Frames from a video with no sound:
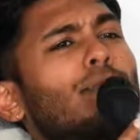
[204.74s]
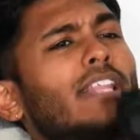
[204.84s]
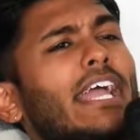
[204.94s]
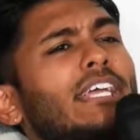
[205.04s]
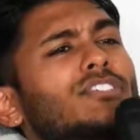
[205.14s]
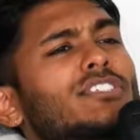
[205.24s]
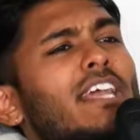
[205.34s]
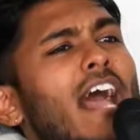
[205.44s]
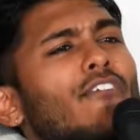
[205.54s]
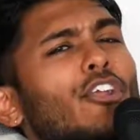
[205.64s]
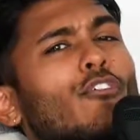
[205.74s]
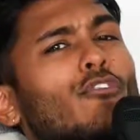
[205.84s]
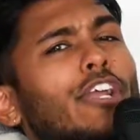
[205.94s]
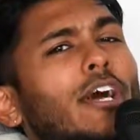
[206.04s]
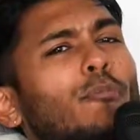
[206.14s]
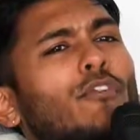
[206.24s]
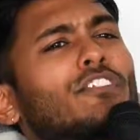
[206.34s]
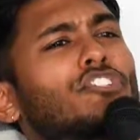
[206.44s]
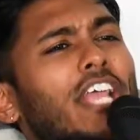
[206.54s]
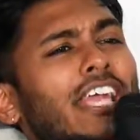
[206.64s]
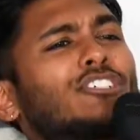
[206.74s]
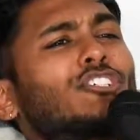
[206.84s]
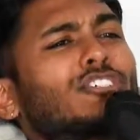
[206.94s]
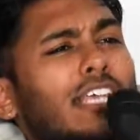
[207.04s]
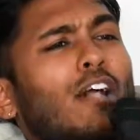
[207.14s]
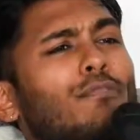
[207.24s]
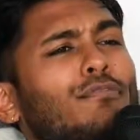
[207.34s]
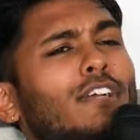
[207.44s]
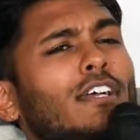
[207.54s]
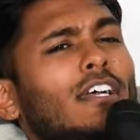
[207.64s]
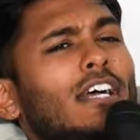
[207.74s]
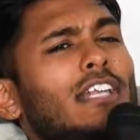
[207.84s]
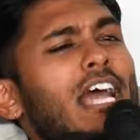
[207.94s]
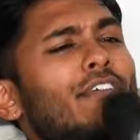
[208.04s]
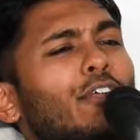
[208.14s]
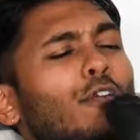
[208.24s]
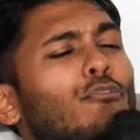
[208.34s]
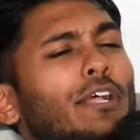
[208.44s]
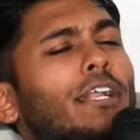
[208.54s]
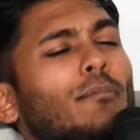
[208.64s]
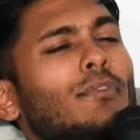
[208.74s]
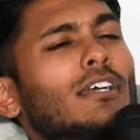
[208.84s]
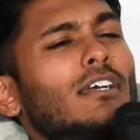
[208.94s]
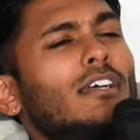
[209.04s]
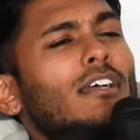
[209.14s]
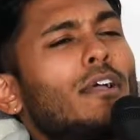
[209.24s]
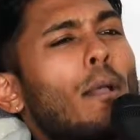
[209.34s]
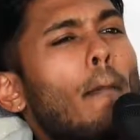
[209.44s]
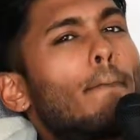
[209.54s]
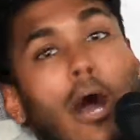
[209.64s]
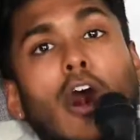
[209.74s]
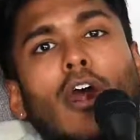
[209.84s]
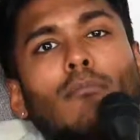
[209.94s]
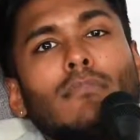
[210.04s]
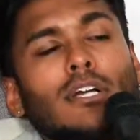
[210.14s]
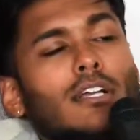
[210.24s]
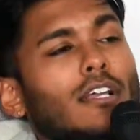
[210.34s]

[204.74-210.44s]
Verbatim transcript: place and have inner freedom. You have to change yourself I know. to have inner freedom. Mom. Yeah.